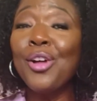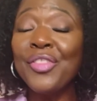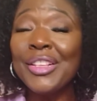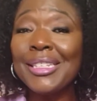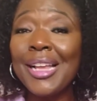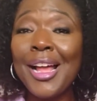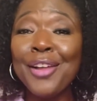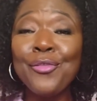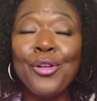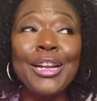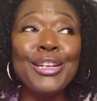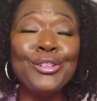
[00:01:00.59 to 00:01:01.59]
on the side
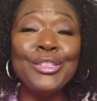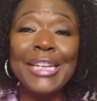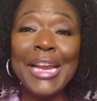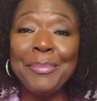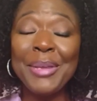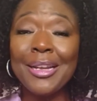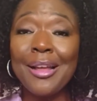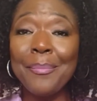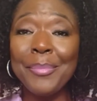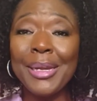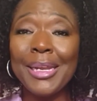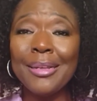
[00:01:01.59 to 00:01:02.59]
for an entertainment
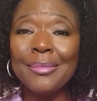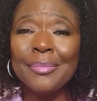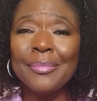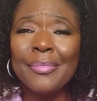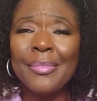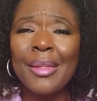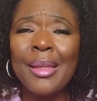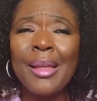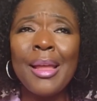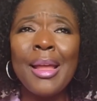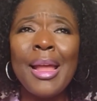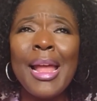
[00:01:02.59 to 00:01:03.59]
company,
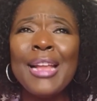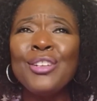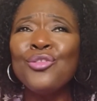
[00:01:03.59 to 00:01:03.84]
and